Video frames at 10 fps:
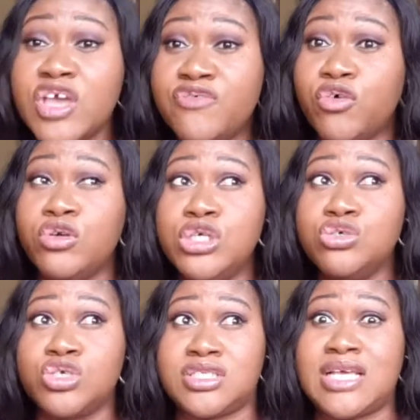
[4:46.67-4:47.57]
if only you
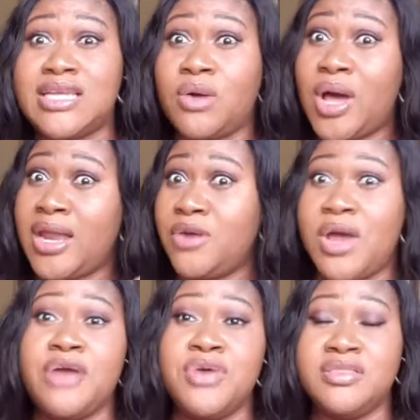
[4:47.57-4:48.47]
just sat down
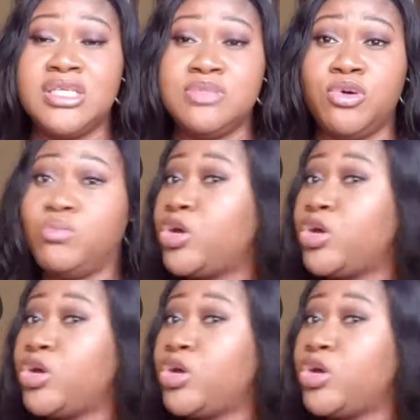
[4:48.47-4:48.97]
and read this book.